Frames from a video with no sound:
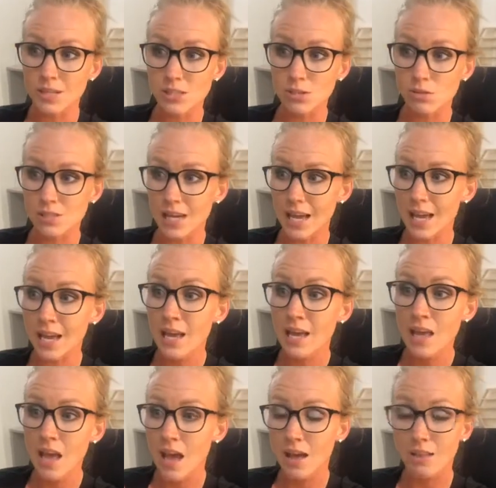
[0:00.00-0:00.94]
So say
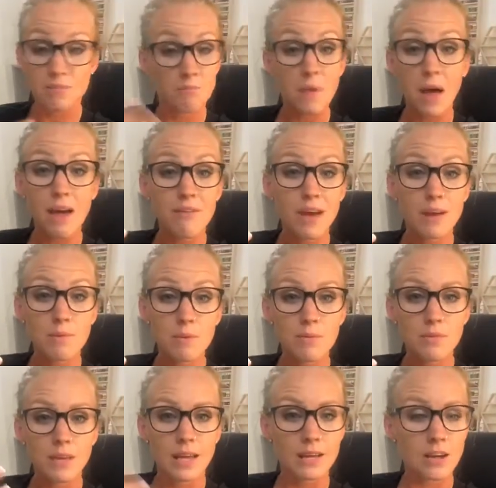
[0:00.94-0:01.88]
I've had
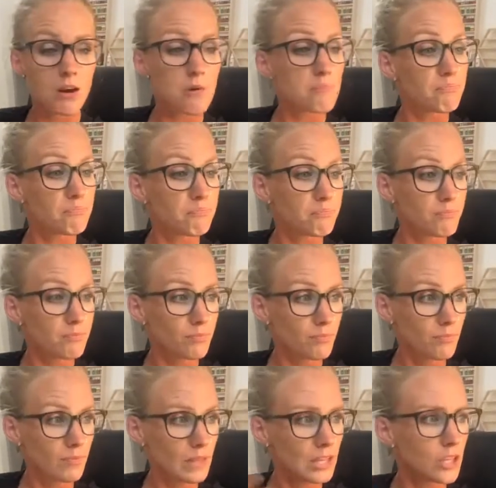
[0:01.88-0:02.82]
people that go,
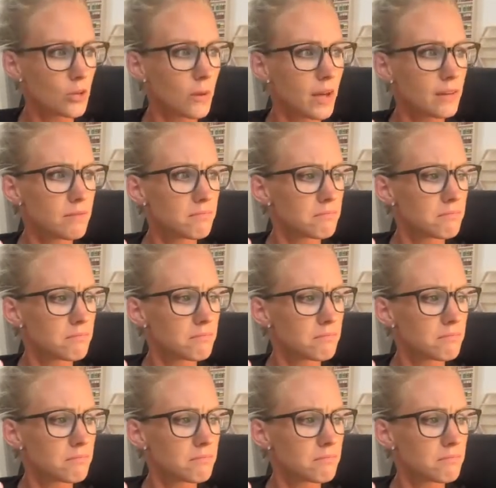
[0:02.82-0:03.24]
you know what?